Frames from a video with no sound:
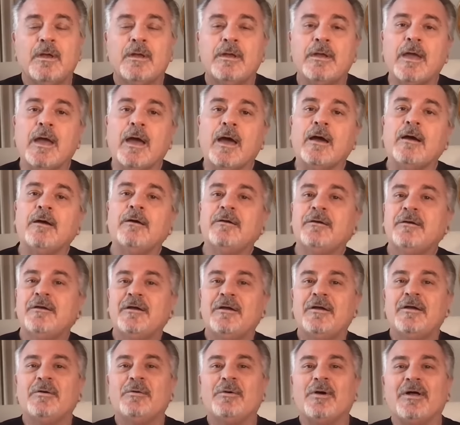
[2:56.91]
Yeah.
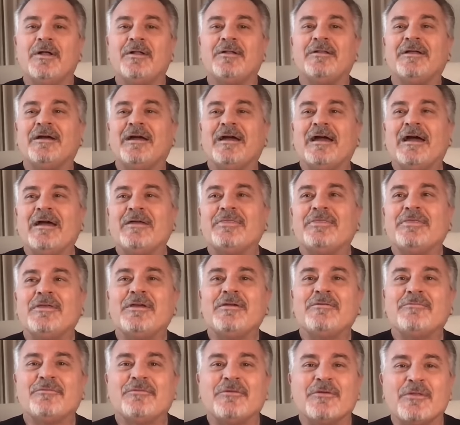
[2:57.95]
Well, I
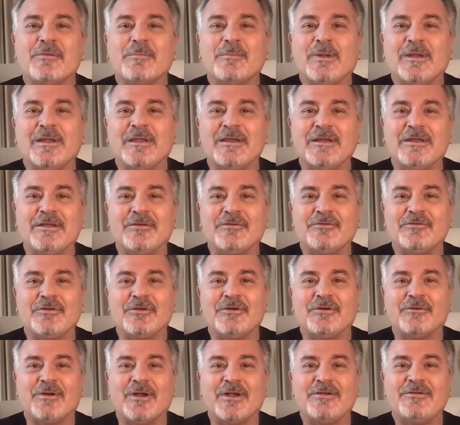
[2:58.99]
think for the millennial
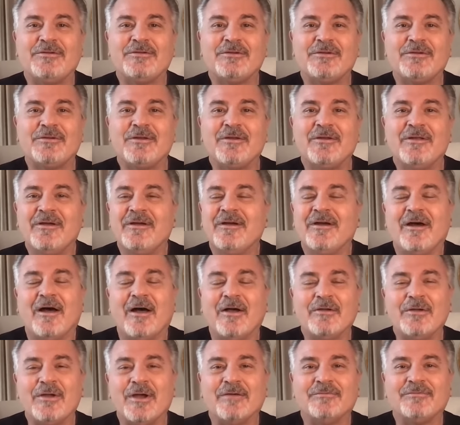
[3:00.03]
generation,
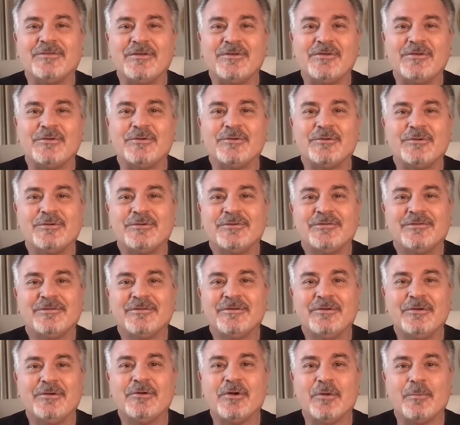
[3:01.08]
all you have to do is
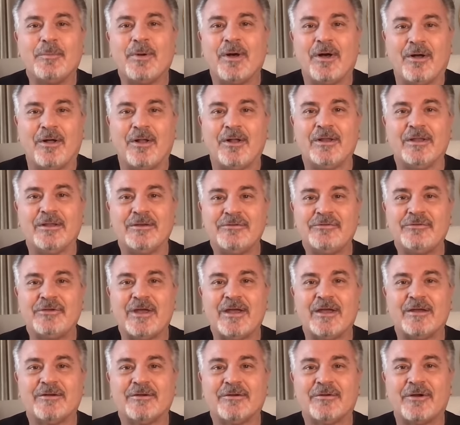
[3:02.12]
Google Paul and
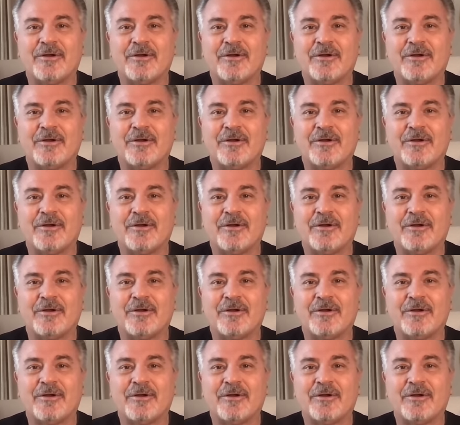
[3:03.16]
Jan